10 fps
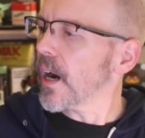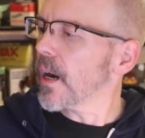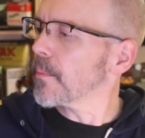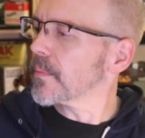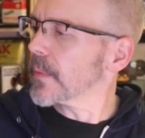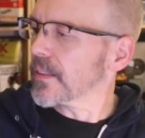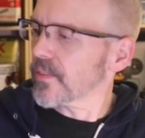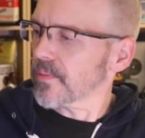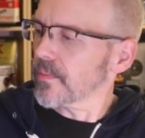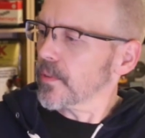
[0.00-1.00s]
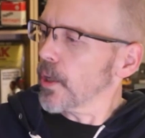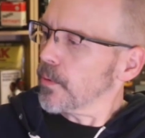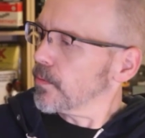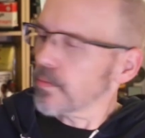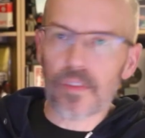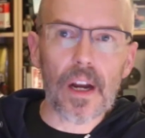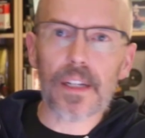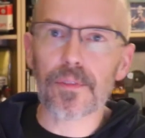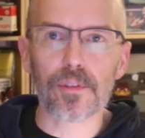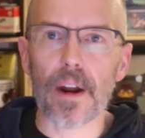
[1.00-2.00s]
It's no sign of
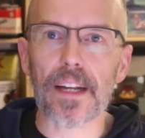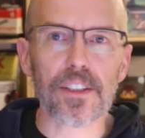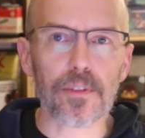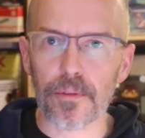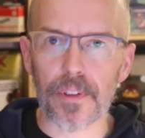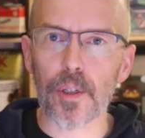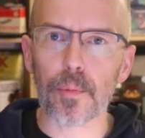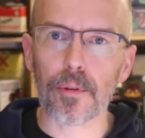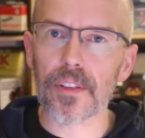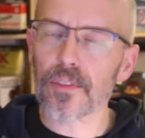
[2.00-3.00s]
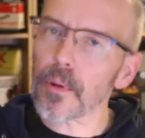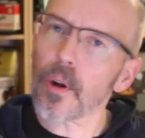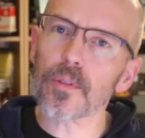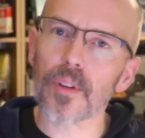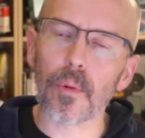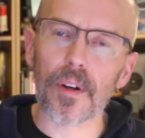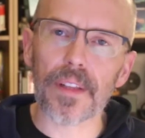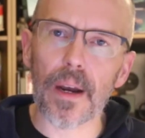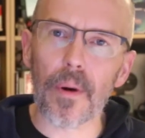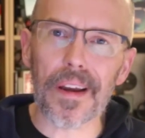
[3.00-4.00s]
scratches or fingerprints, so it holds up well
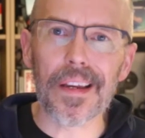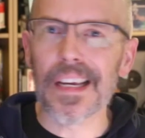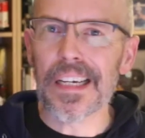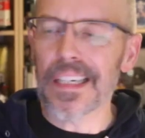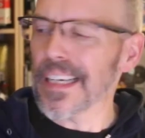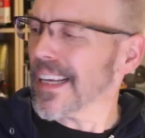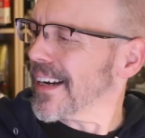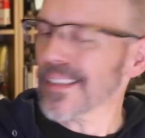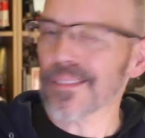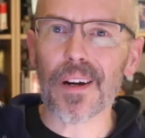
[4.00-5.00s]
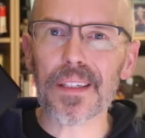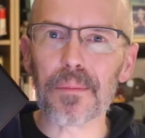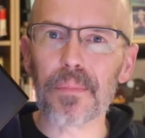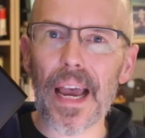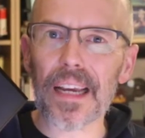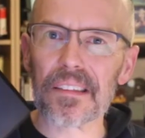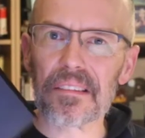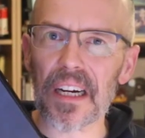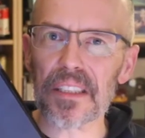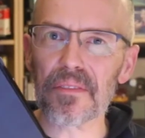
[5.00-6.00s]
that way. I find the back
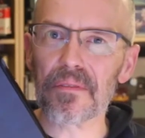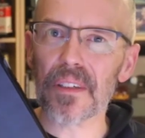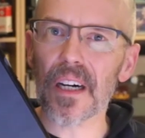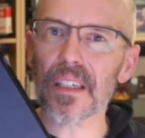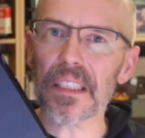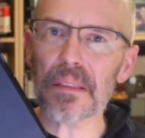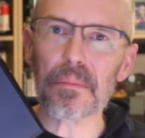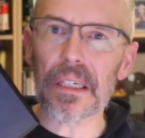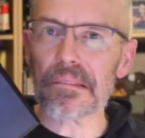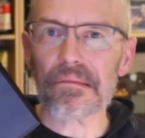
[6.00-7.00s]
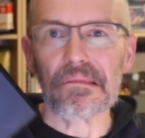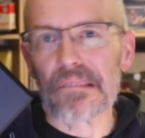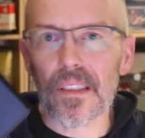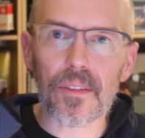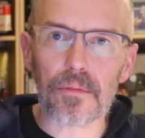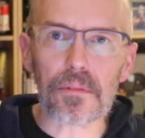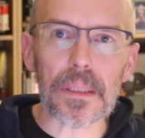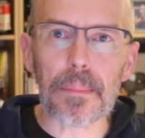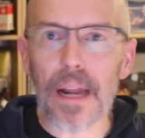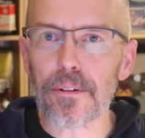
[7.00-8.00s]
kind of ugly, but it doesn't really
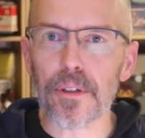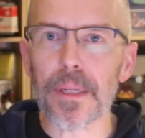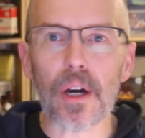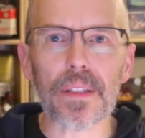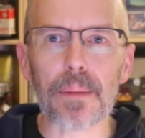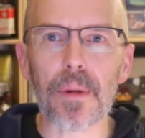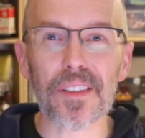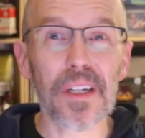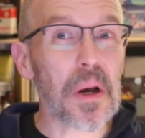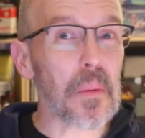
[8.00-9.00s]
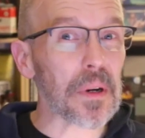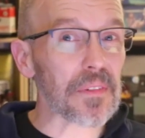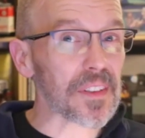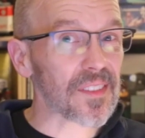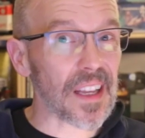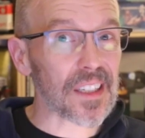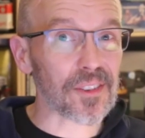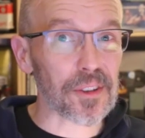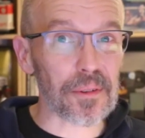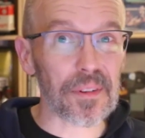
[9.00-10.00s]
matter to me all that much. But if aesthetics are
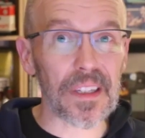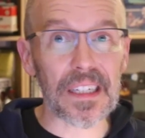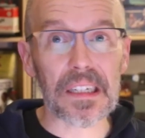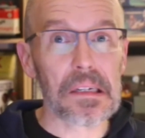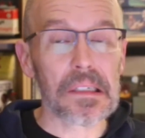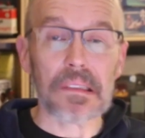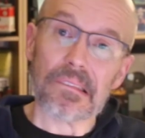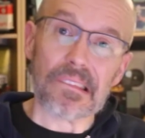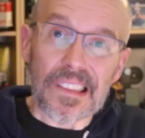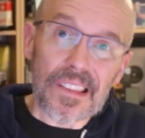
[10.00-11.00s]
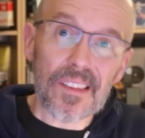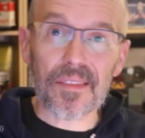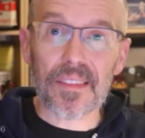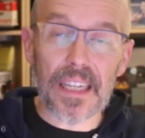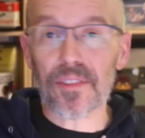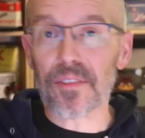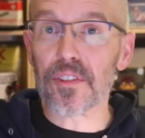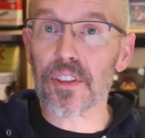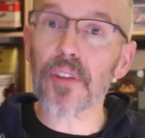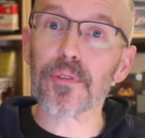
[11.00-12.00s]
your thing, this case is
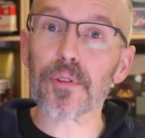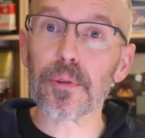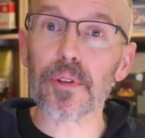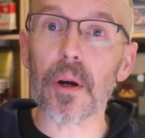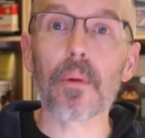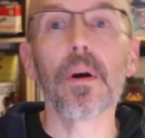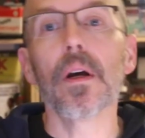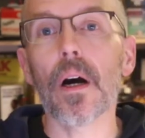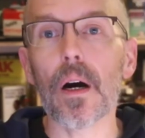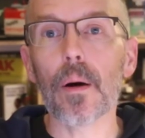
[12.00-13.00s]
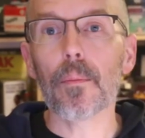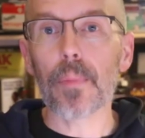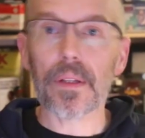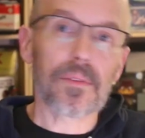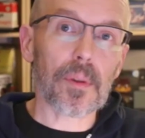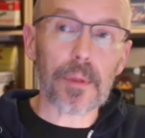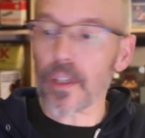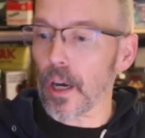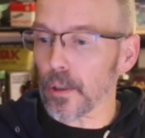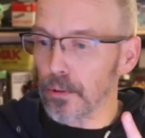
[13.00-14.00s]
just so-so. But some of the
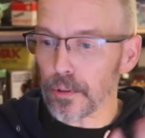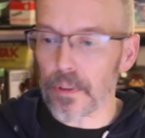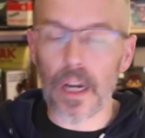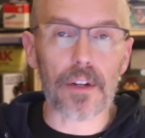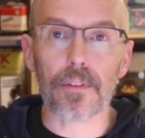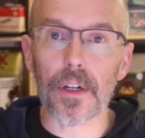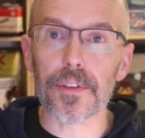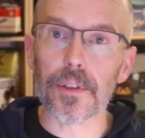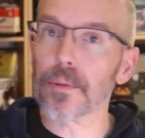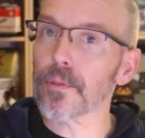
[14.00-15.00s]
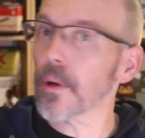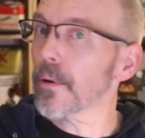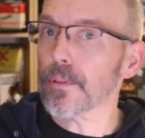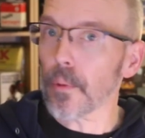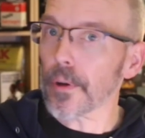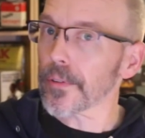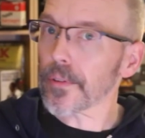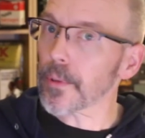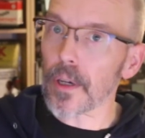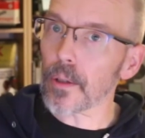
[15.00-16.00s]
colors are kind of fun too, so if you want
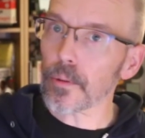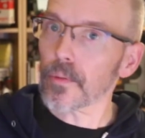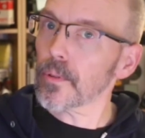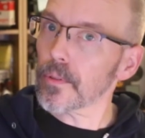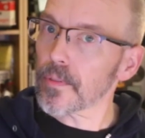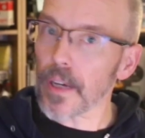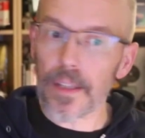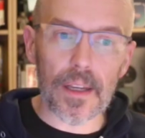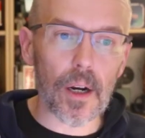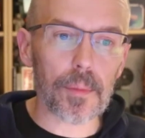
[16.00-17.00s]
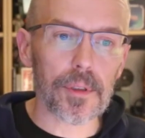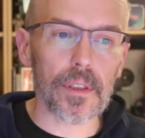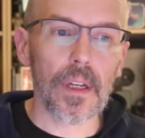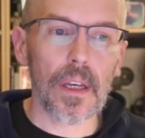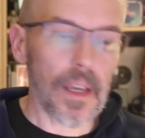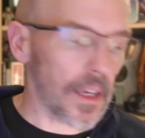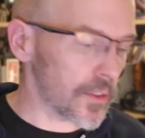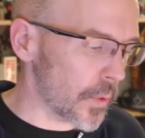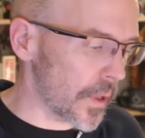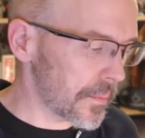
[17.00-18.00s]
something colorful, you've got that option as well.